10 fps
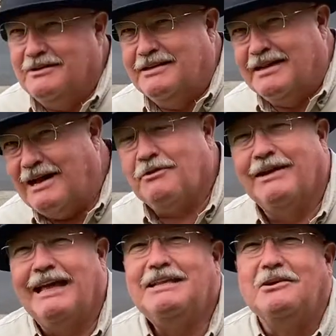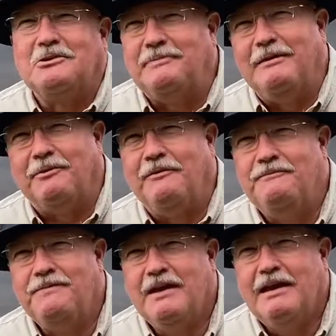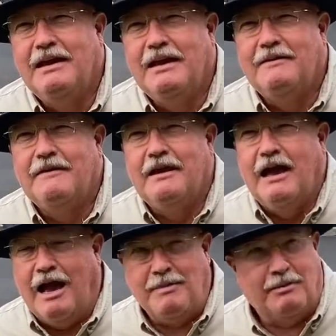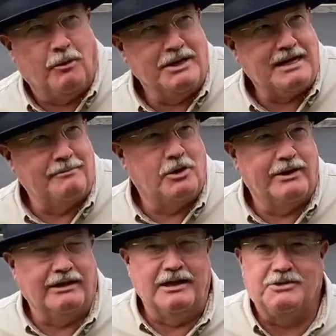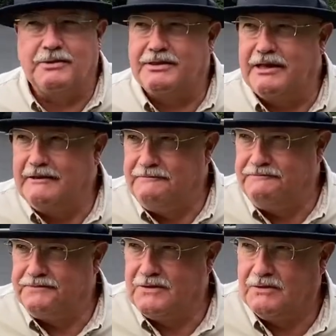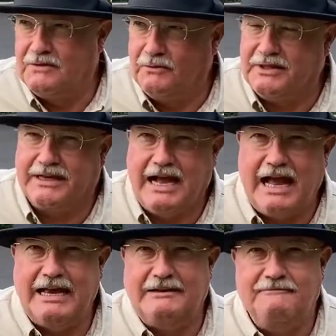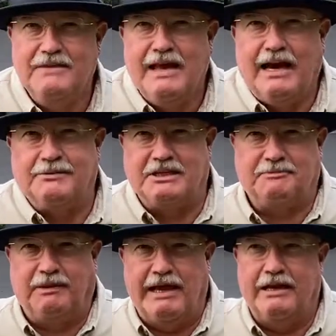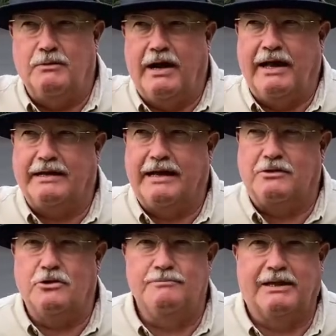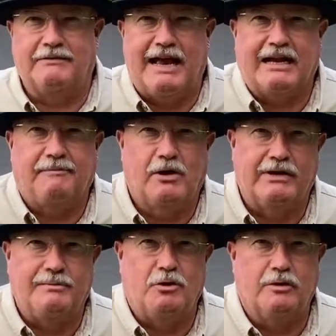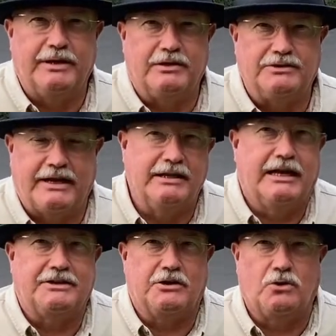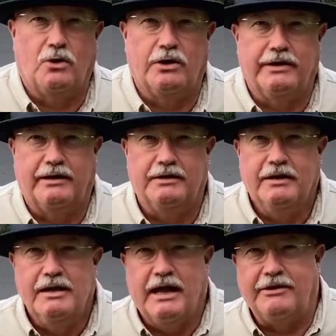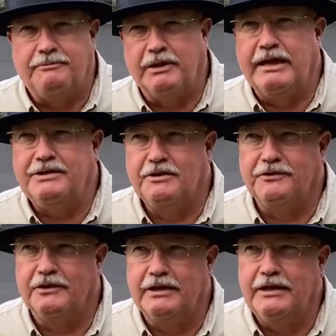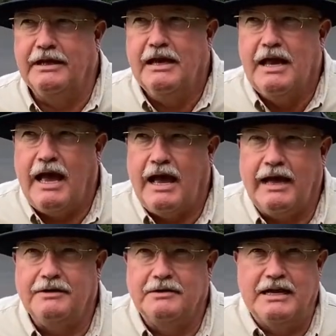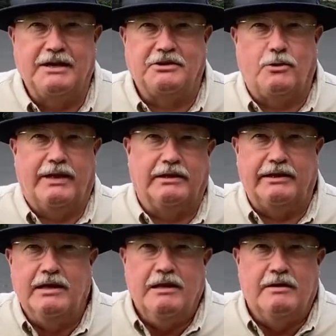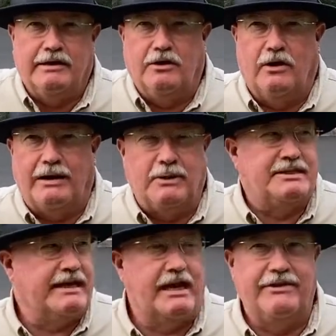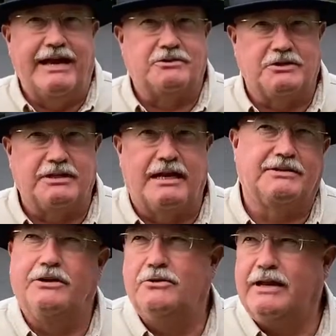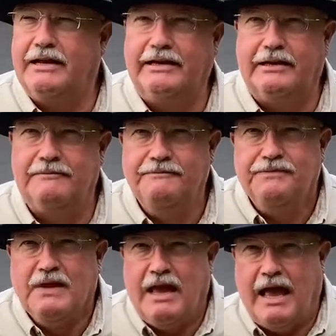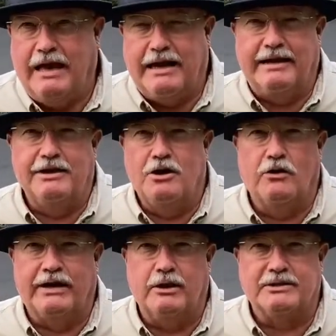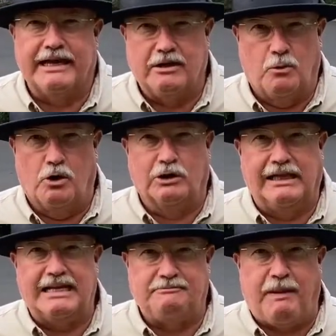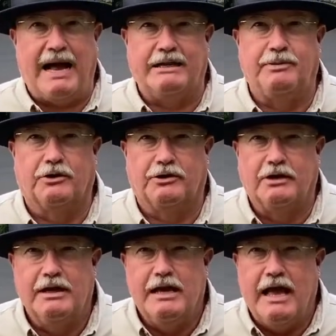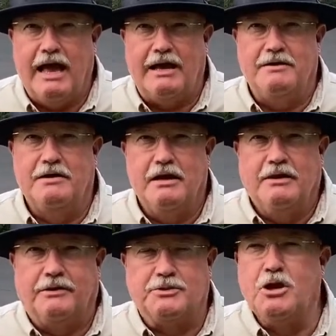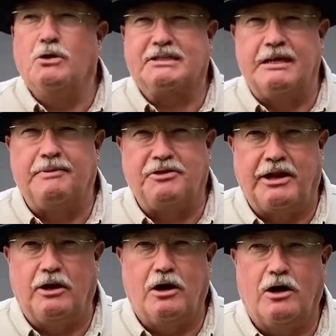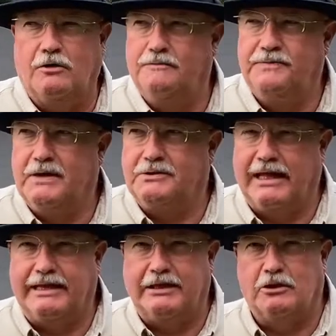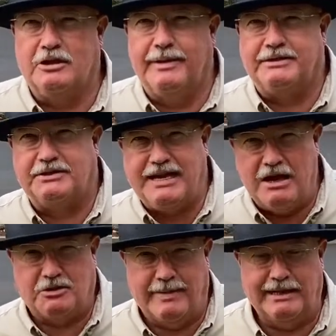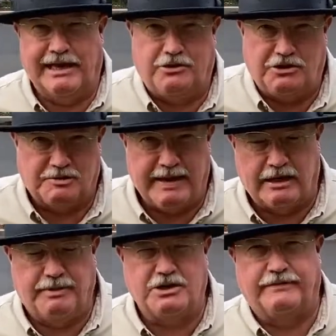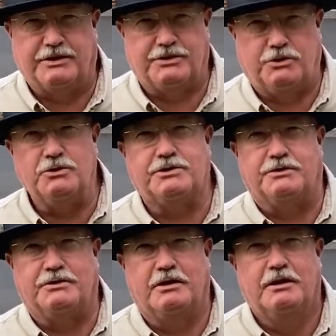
not really like those people. I remember one time going to lunch with uh, with a guy, and, and I was explaining why I, I, couldn't play racquetball anymore because I didn't like the court and, and they played differently. And consequently, you know, I wasn't getting the exercise I knew that I needed. And I didn't know that he was like a world class bodybuilder. And there was no sympathy at all. There's like, he looked at me and said, Sounds to me like you're just making a bunch of excuses.